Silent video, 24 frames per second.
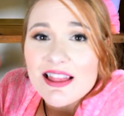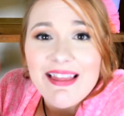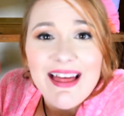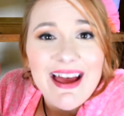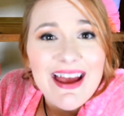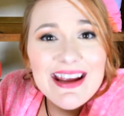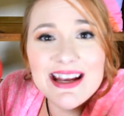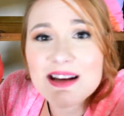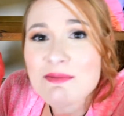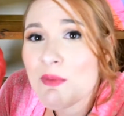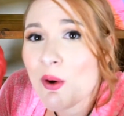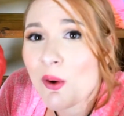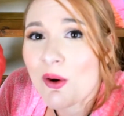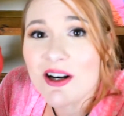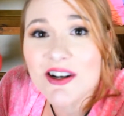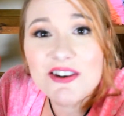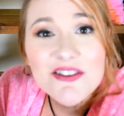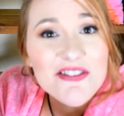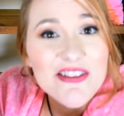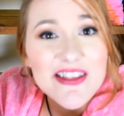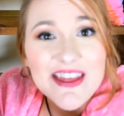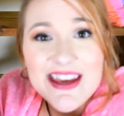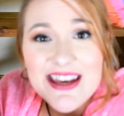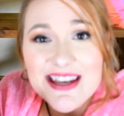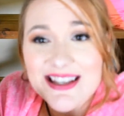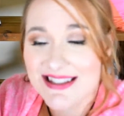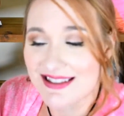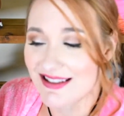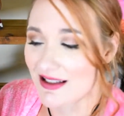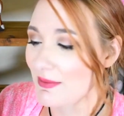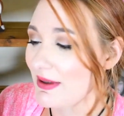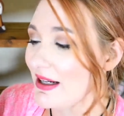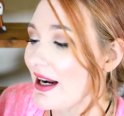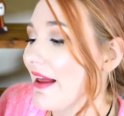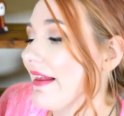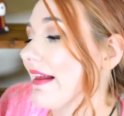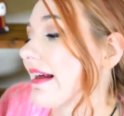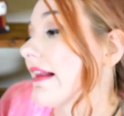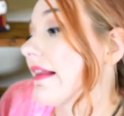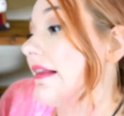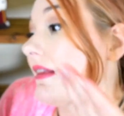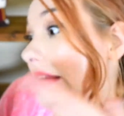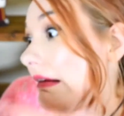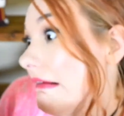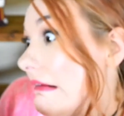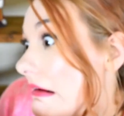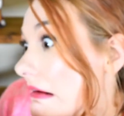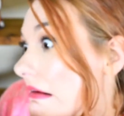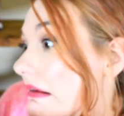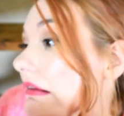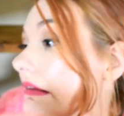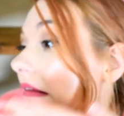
like more of this. I mean, not like this